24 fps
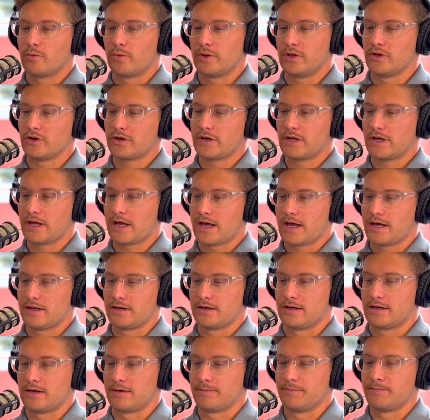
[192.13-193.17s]
are we looking at
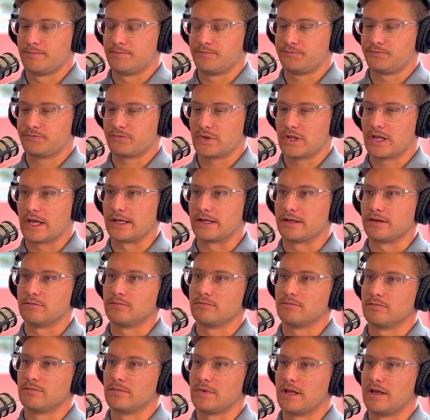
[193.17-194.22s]

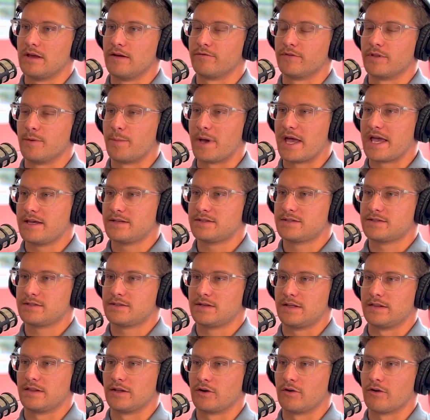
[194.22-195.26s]
if the base
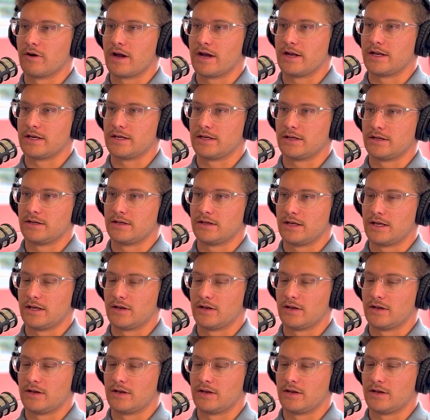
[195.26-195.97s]
and the grading